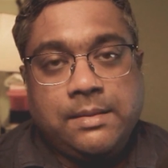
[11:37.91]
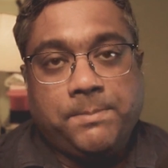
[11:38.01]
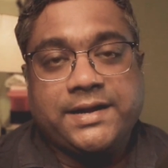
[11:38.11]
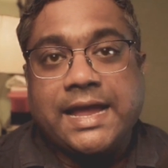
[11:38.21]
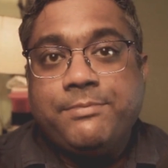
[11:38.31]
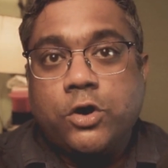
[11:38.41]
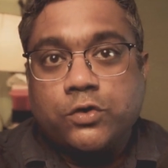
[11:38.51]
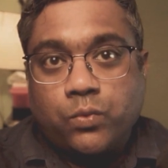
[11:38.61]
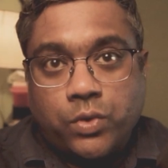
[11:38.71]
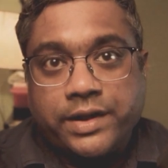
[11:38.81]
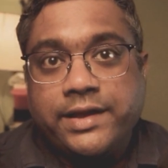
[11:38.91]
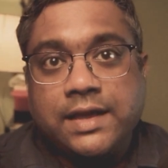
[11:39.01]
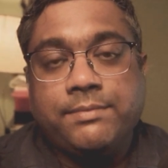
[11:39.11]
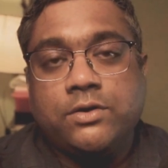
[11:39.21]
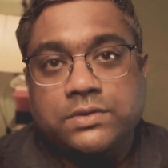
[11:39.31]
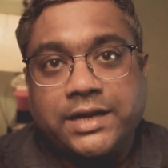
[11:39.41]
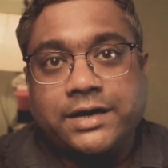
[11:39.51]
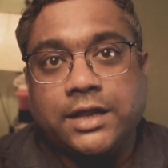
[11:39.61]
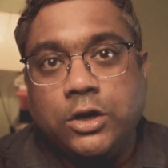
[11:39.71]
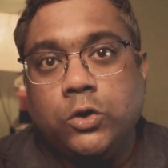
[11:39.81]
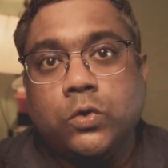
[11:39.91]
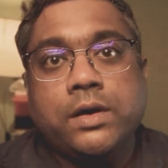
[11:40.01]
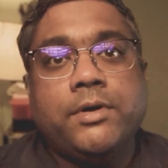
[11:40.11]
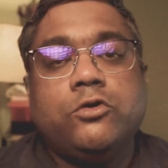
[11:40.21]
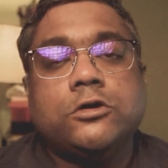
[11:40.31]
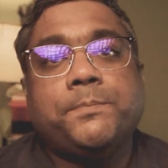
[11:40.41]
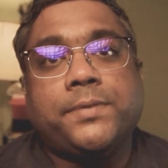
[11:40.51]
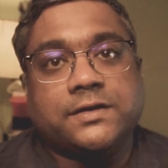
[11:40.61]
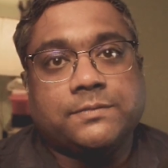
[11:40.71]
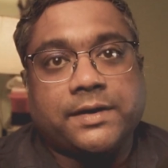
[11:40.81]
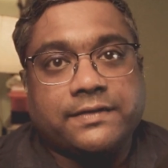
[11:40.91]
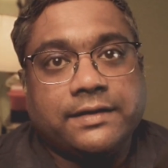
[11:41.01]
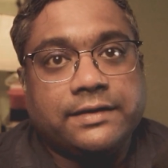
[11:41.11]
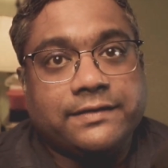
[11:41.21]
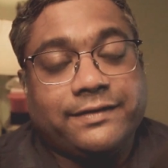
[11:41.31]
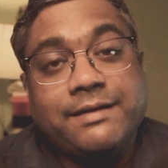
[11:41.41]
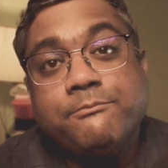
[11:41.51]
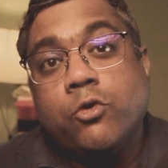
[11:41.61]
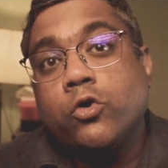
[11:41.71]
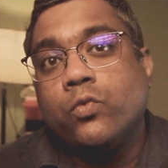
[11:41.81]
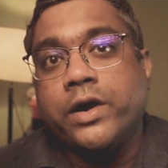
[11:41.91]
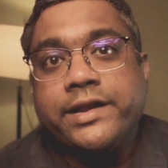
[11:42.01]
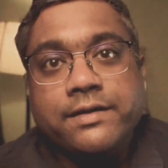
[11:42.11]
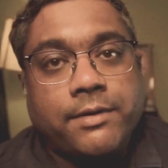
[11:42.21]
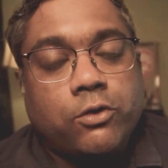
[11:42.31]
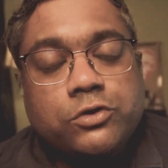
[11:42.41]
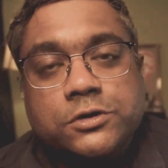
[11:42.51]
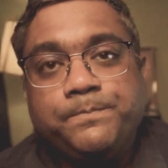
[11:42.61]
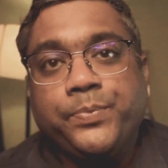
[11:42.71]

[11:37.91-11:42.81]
But I'm not worrying about that low amount of pass percentage. As I'm more worried about